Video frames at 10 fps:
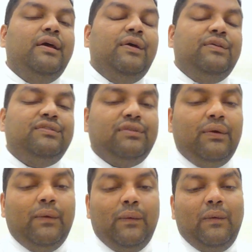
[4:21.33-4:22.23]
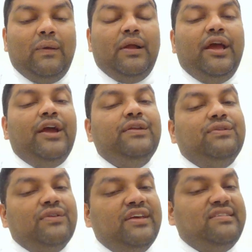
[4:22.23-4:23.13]
So,
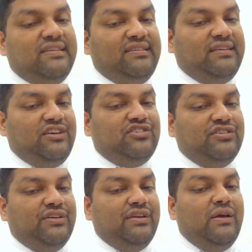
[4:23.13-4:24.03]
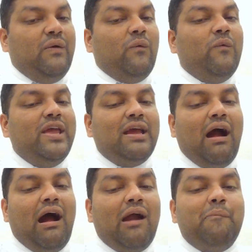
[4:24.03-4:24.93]
in today's session, we
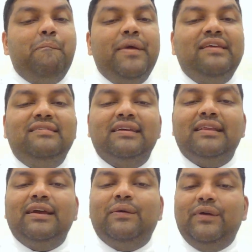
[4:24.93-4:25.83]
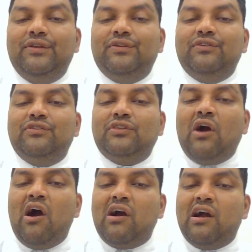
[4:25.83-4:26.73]
are basically going to
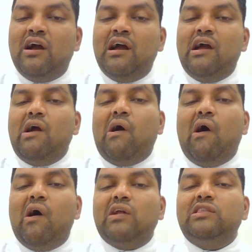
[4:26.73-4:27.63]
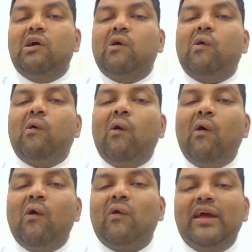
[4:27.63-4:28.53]
talk on the
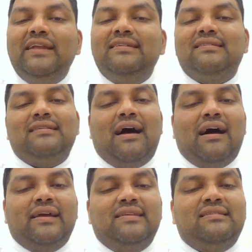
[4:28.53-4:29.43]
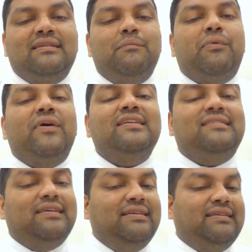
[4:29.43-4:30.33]
core insights
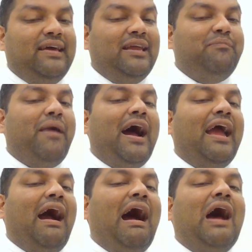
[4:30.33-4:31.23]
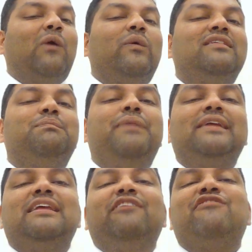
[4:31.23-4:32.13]
presented by our
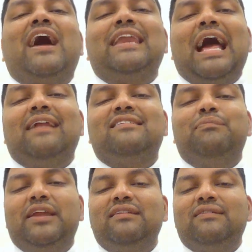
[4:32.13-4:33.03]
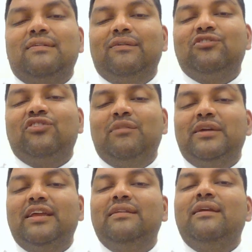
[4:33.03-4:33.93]
respected Finance Minister
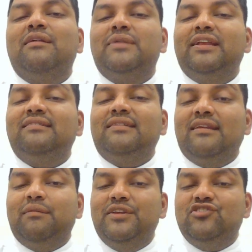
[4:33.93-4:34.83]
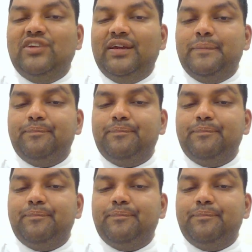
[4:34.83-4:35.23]
Smt Nirmala Sitharamanji.